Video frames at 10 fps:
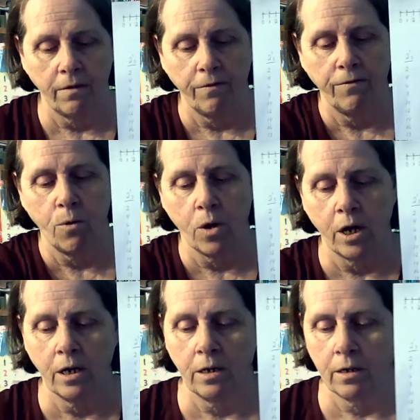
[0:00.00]

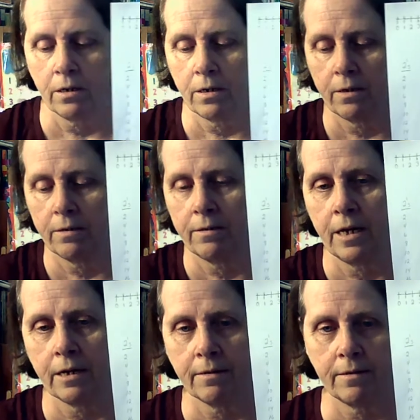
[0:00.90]
4,
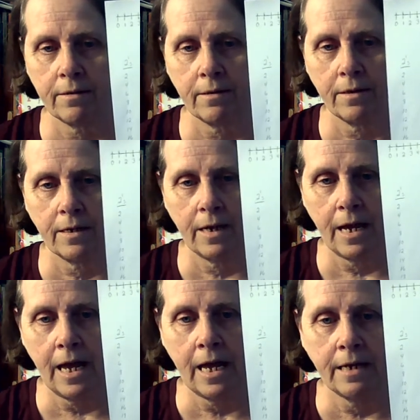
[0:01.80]
6,
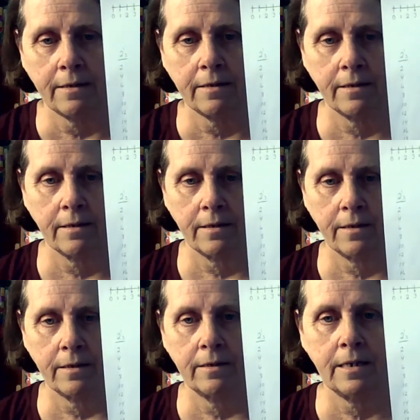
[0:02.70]
8,
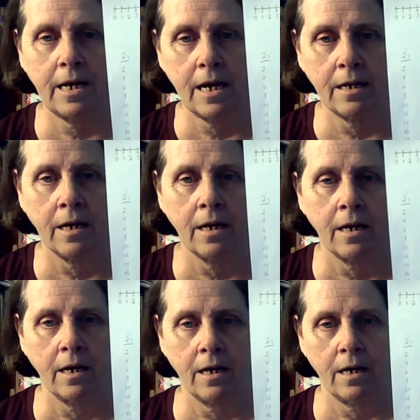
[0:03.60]
10.
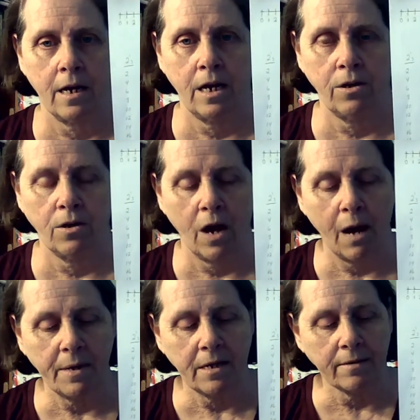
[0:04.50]
And you go, how
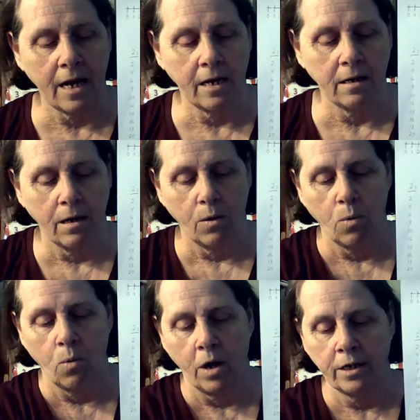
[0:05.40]
many is that? 1,